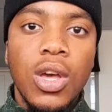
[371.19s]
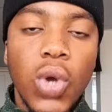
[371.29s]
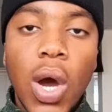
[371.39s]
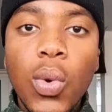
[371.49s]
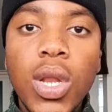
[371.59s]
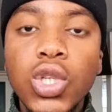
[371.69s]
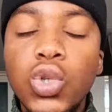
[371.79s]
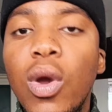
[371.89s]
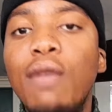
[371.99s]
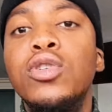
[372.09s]
You are willing
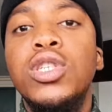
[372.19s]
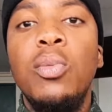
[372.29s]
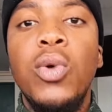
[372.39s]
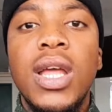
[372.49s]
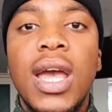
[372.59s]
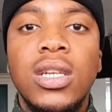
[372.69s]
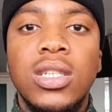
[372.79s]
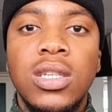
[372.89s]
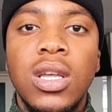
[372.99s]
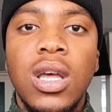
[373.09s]
to work for someone
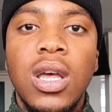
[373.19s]
else.